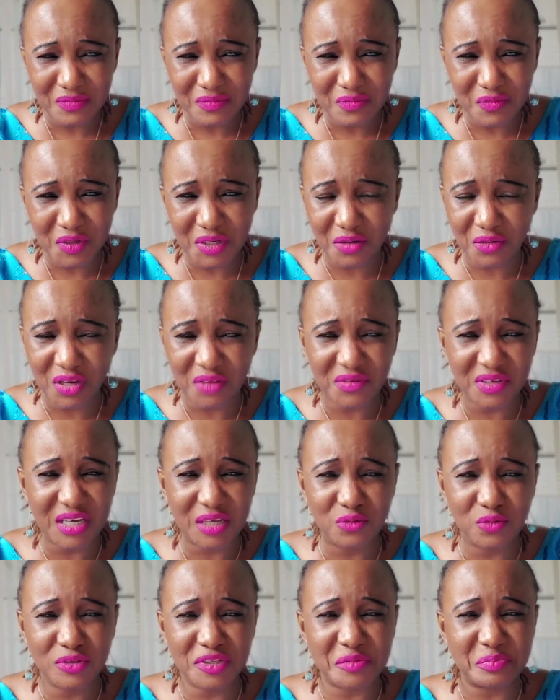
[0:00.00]
We don't even get
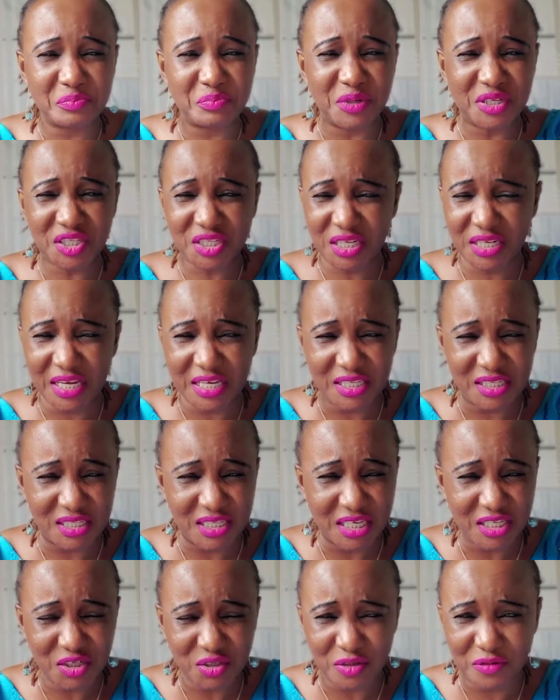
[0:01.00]
no
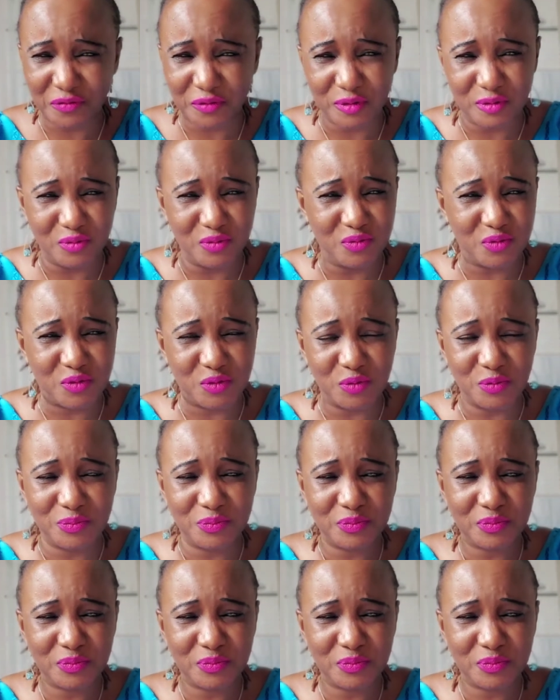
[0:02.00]
specialization for do so.